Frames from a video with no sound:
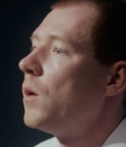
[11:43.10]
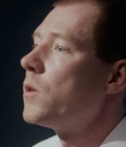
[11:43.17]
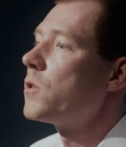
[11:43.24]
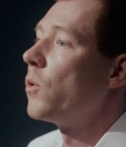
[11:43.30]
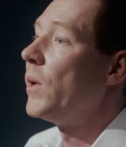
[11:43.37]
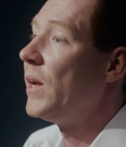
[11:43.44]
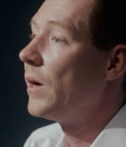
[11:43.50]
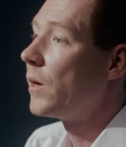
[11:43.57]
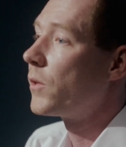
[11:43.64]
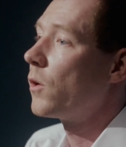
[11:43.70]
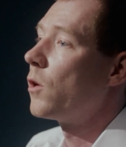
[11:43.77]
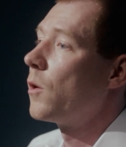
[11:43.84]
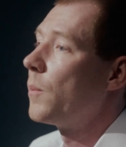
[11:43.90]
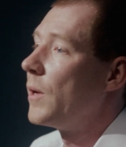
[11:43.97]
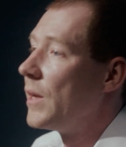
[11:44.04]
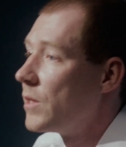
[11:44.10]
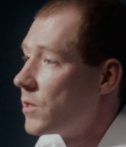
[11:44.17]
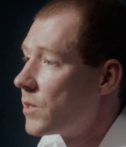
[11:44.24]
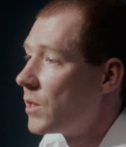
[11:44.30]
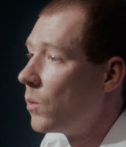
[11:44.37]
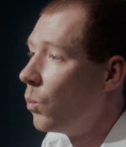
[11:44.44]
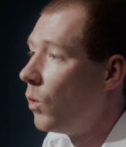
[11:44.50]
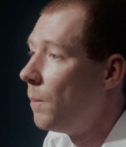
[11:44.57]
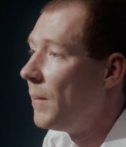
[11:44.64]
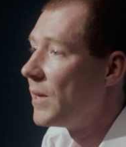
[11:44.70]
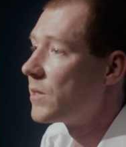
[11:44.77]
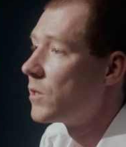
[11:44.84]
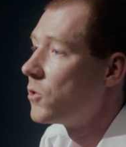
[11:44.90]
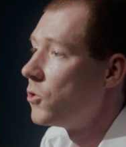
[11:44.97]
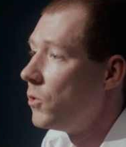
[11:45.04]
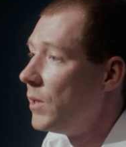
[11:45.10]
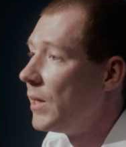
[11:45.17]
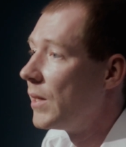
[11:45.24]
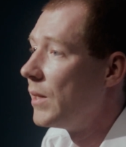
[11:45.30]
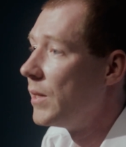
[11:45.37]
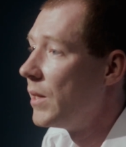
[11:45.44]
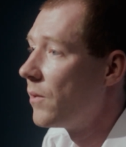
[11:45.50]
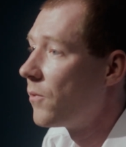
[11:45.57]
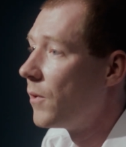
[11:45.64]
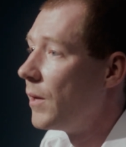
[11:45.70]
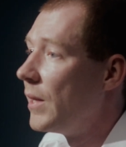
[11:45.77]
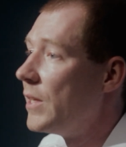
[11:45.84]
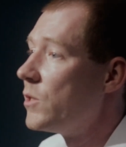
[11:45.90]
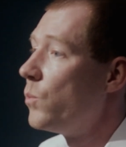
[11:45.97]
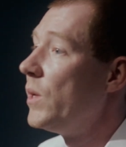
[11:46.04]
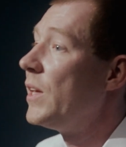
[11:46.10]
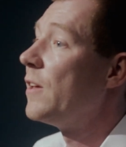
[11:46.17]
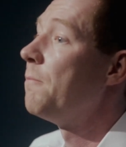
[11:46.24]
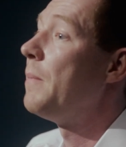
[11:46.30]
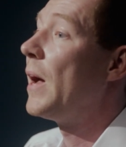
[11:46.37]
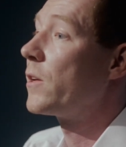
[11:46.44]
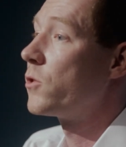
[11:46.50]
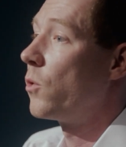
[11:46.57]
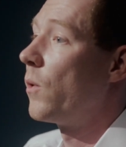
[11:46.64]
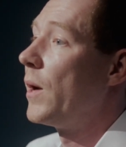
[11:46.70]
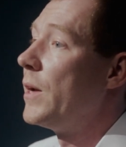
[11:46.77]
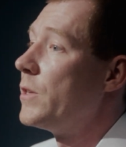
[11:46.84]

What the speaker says: So here at the Herbert Agency, what makes us unique and different is we give back to our